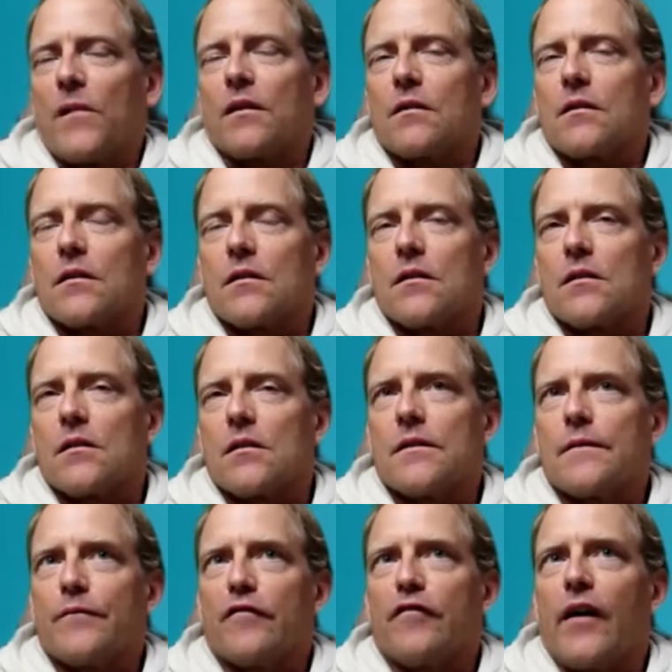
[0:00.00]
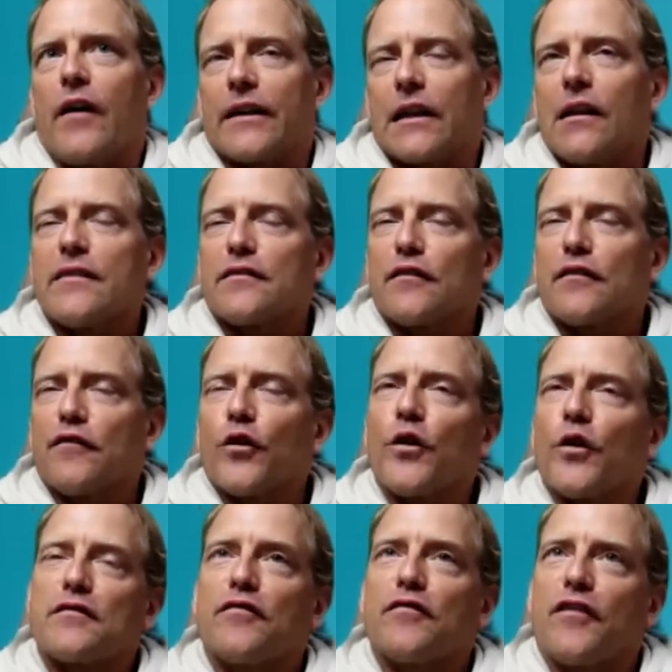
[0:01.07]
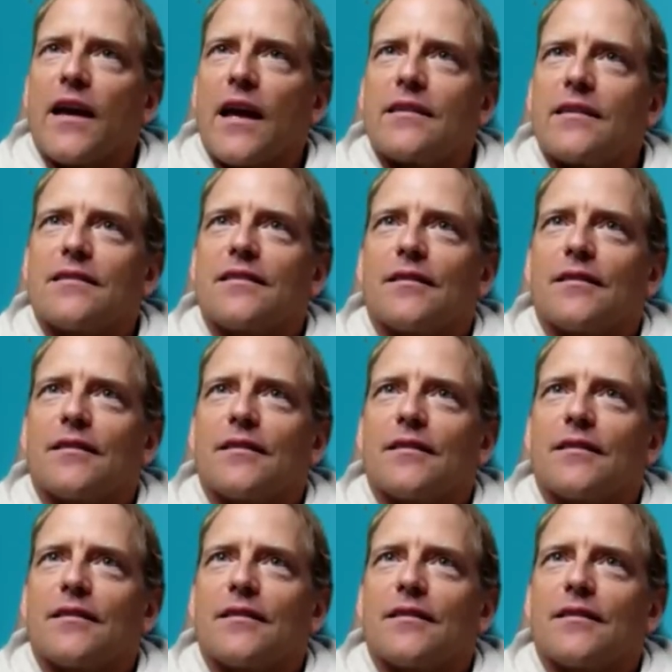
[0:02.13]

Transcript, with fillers: finalized the first phase.